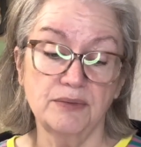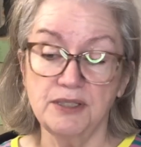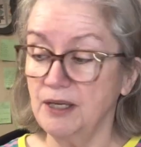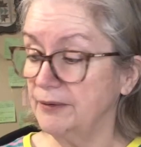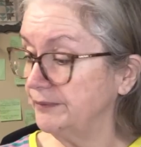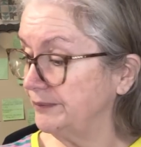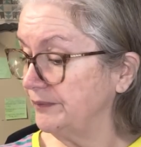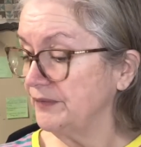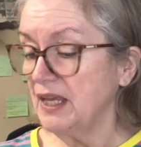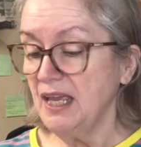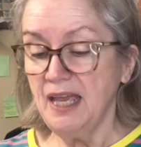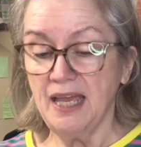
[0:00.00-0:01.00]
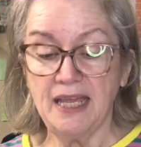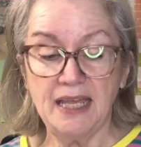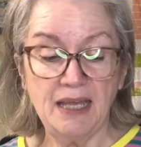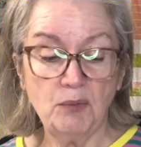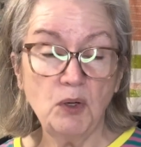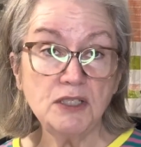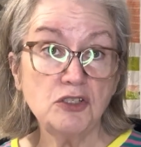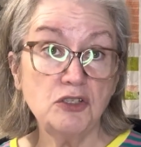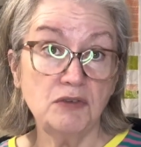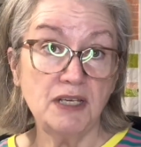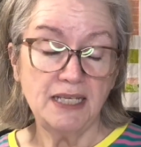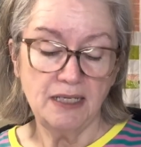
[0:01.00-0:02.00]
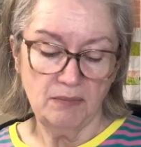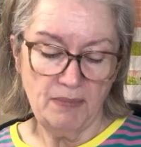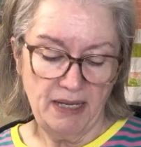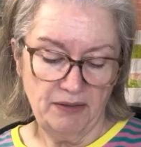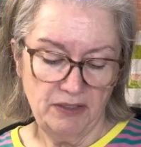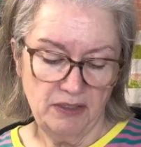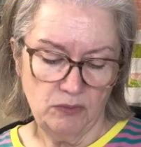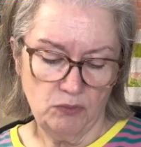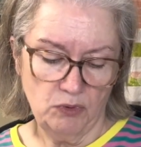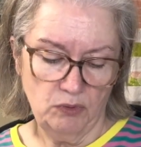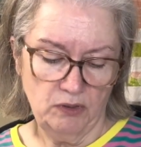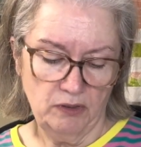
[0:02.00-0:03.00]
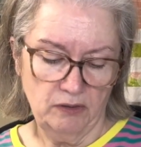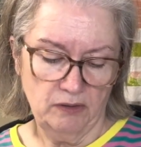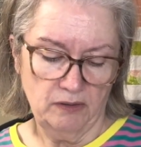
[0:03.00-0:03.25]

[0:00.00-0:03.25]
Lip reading: So what's unique about this ruler,